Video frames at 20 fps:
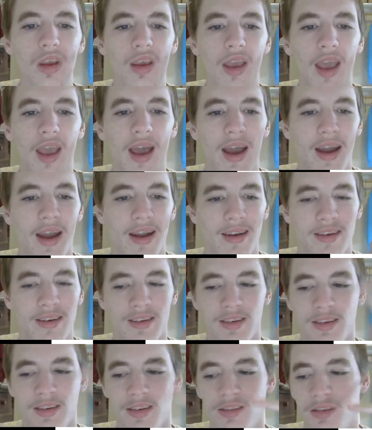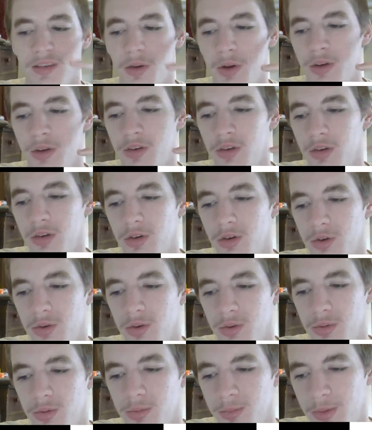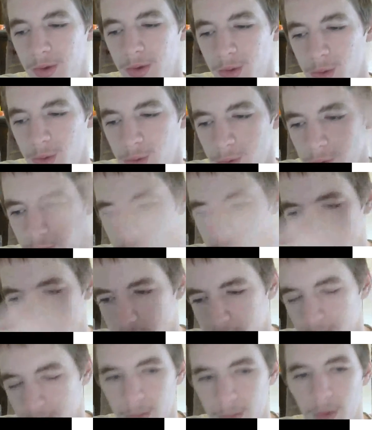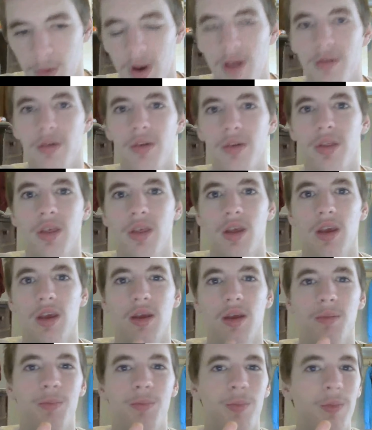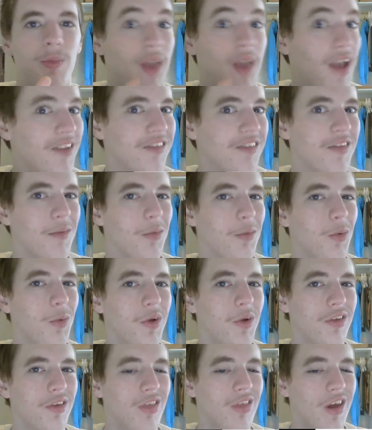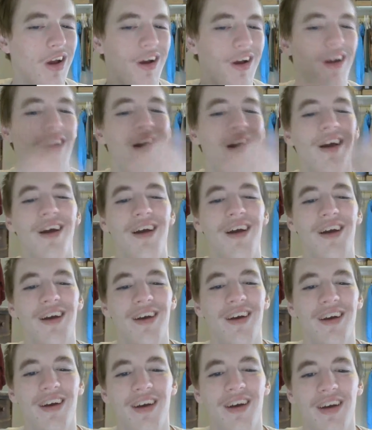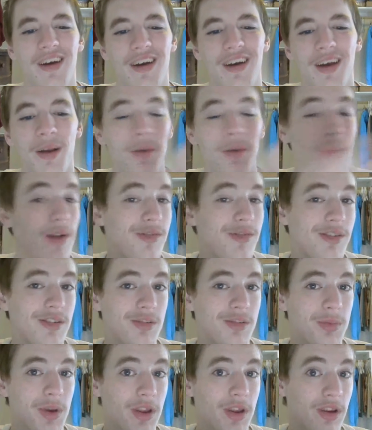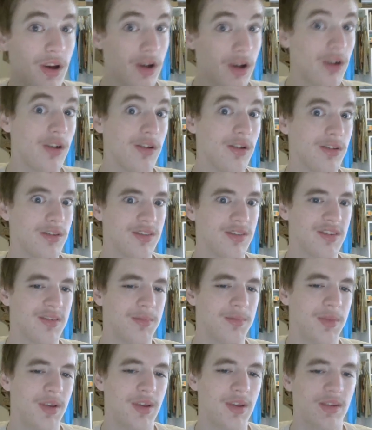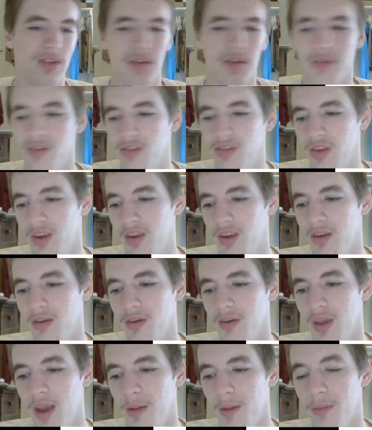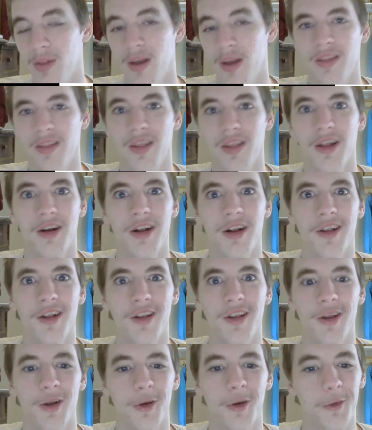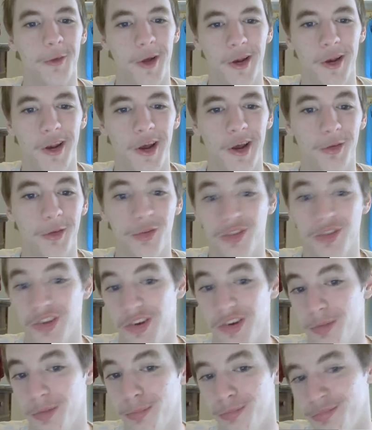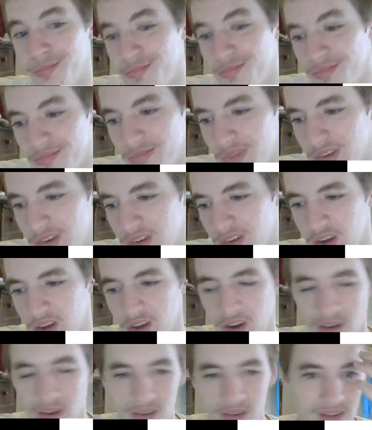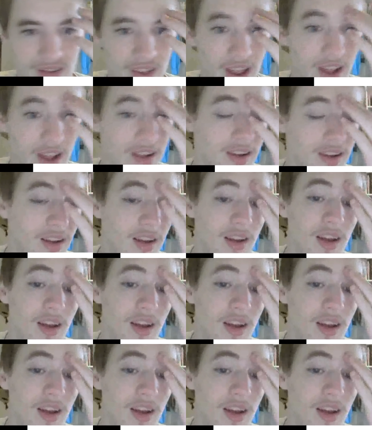And he's going to use whatever the case number was there in reference when he calls, because obviously you can't rely on the internet here right now, so he's going to call instead.